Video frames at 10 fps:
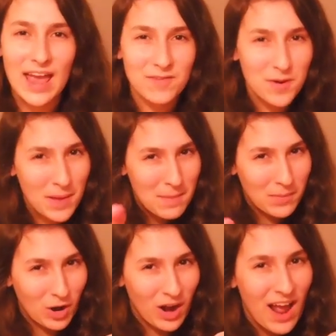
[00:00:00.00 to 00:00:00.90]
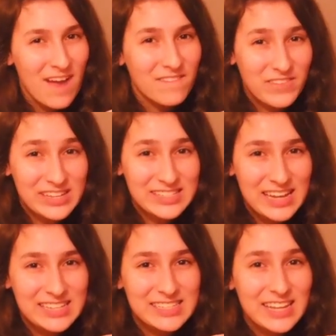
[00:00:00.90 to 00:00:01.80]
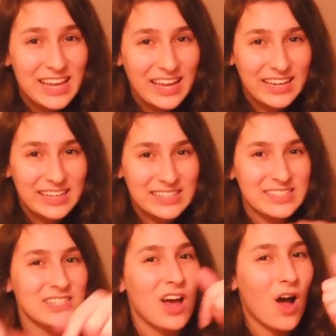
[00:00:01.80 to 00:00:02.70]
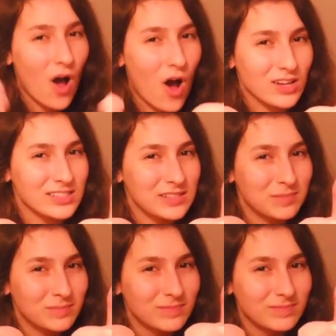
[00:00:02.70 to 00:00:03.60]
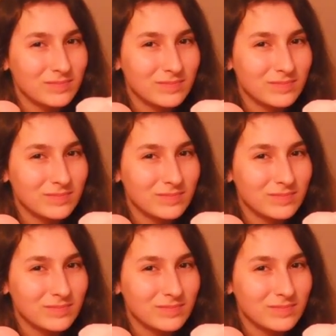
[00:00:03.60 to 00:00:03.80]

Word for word: And remember, physics is awesome.